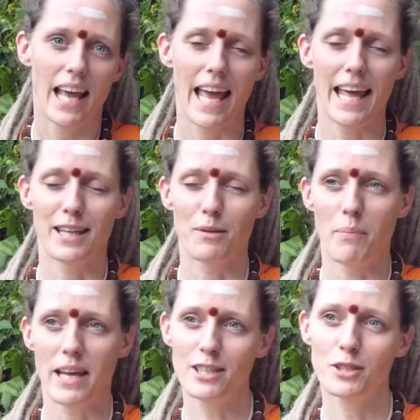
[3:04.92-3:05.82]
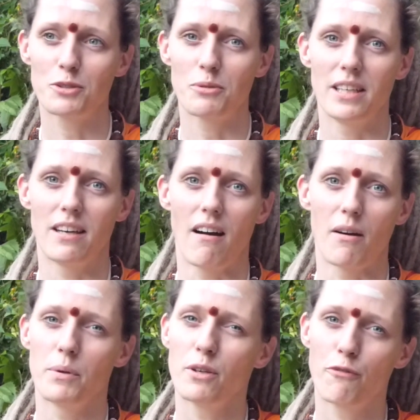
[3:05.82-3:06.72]
And the banyan tree
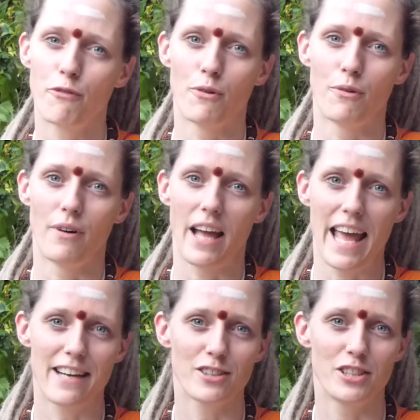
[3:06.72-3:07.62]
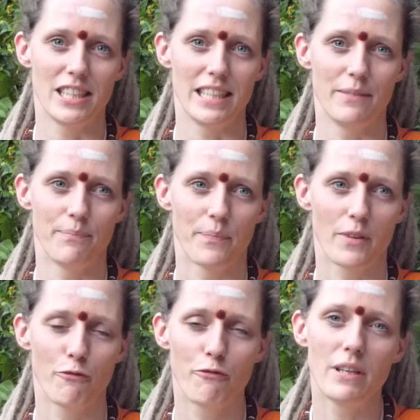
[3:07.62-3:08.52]
are beautiful energy
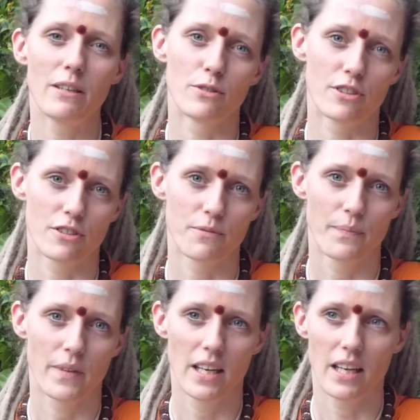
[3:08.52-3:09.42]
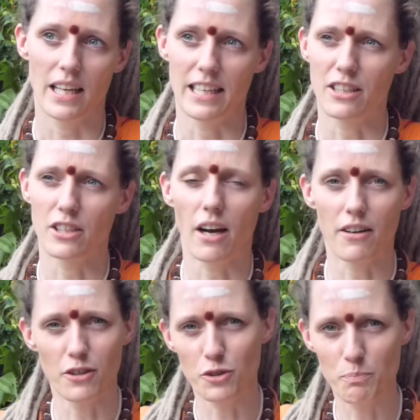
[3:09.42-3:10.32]
fields. There
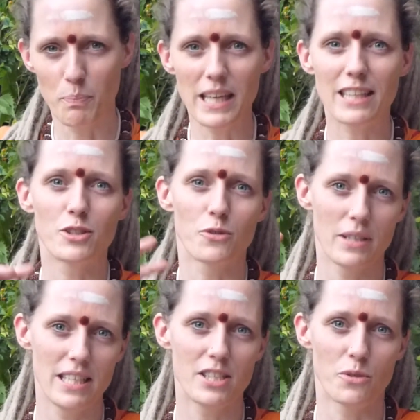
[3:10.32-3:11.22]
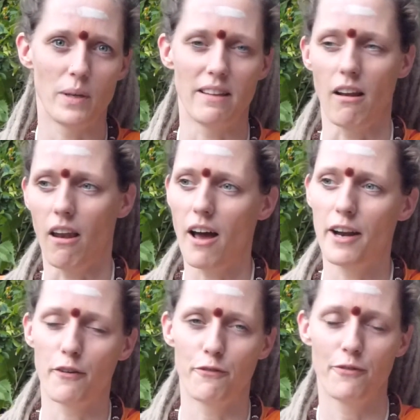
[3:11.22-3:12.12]
are those big trees with a
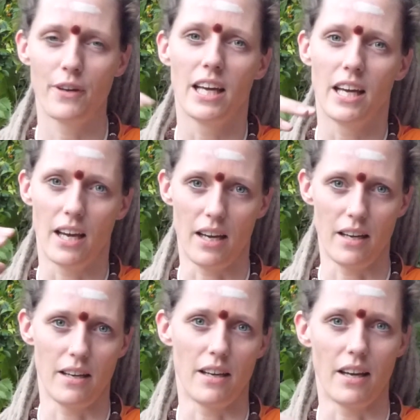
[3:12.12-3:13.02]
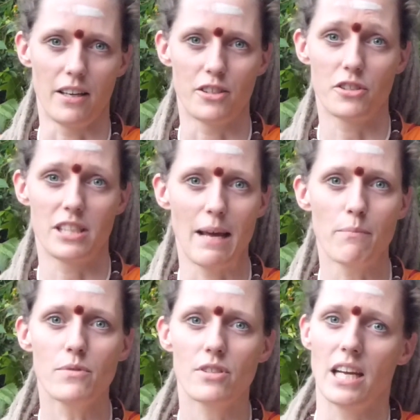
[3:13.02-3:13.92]
lot of
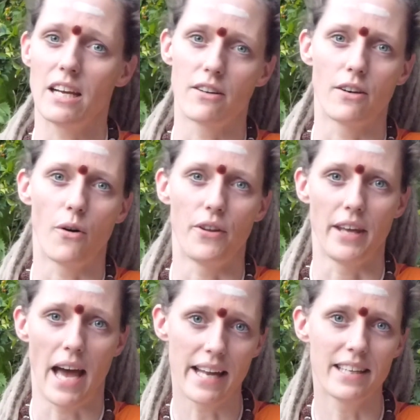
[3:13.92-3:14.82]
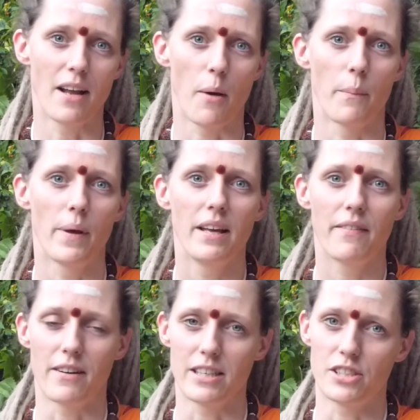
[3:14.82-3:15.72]
stems. Here on the Adinam
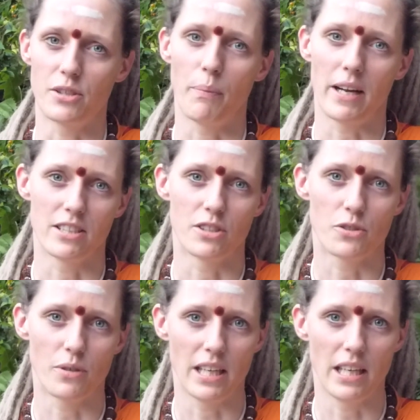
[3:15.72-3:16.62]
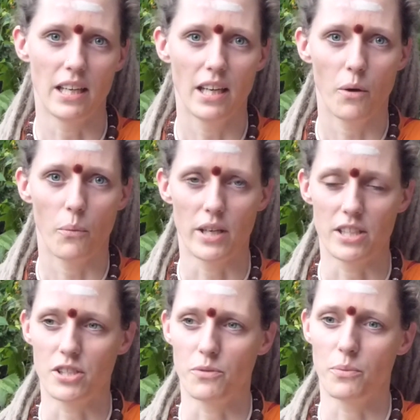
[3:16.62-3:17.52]
there is a banyan tree
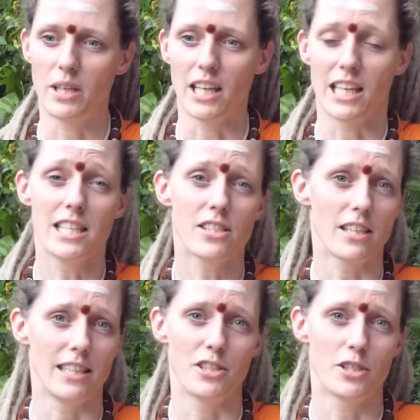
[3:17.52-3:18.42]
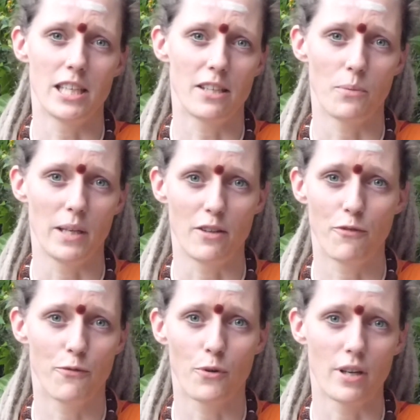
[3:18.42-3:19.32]
which we can easily sit with
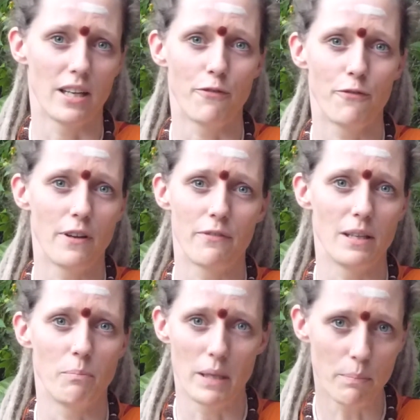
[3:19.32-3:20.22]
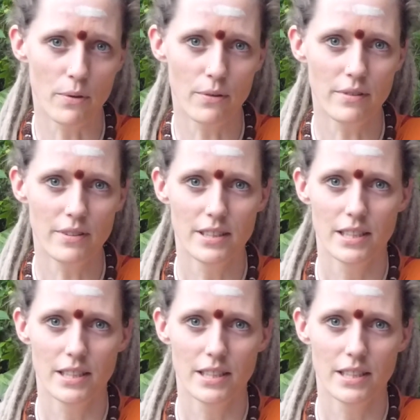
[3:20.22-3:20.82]
40, 50 people